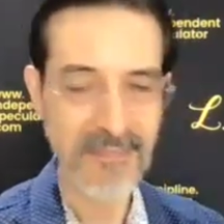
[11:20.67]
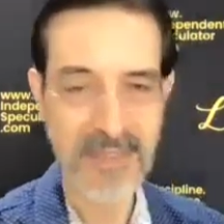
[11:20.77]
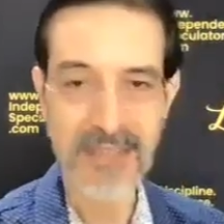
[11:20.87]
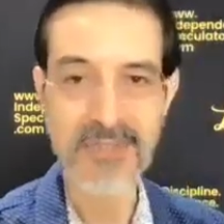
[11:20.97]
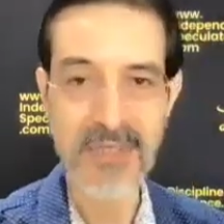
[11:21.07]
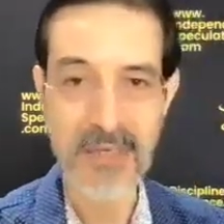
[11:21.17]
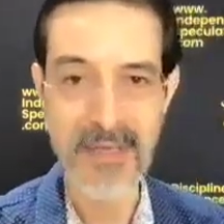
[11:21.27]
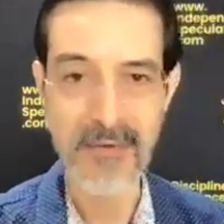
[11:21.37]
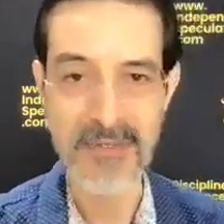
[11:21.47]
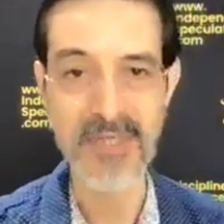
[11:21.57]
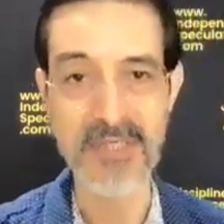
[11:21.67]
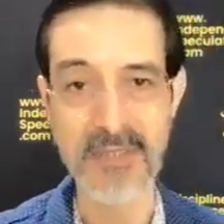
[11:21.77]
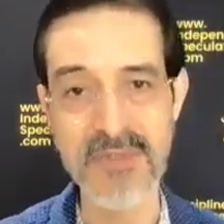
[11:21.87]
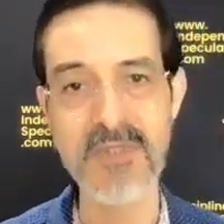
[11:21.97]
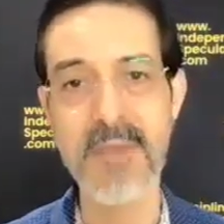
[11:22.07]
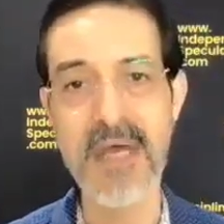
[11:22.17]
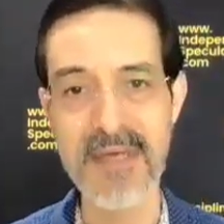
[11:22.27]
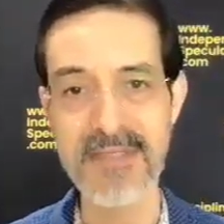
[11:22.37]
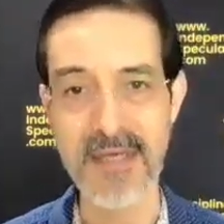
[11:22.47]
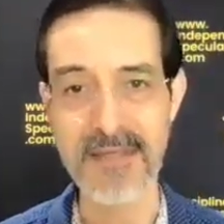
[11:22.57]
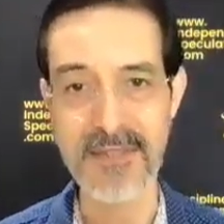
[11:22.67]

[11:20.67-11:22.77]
that there's going to be a recession, which is my base case.